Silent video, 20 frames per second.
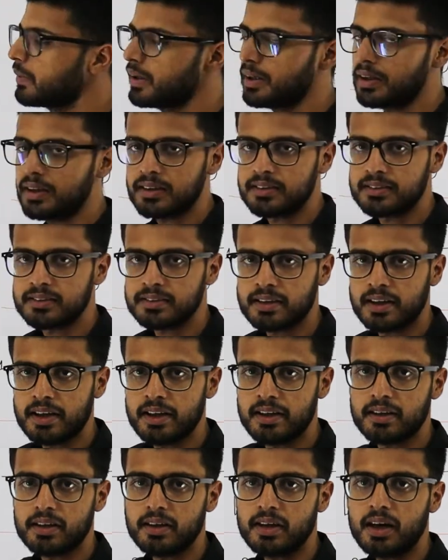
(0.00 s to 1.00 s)
be its
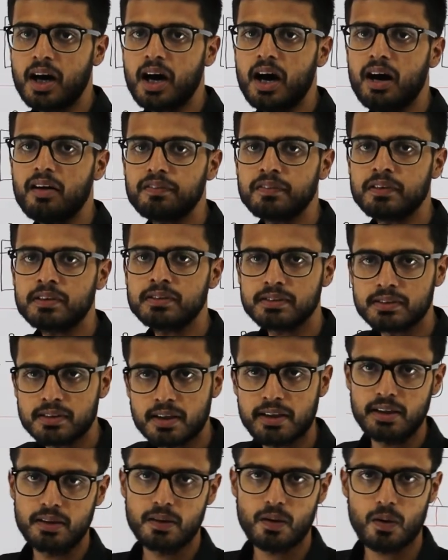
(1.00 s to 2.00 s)
state after
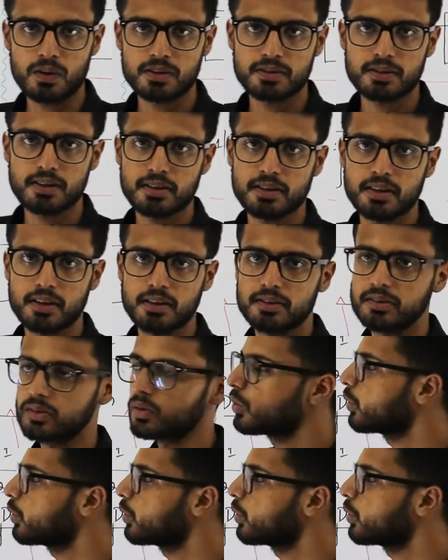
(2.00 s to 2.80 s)
3 clock signals.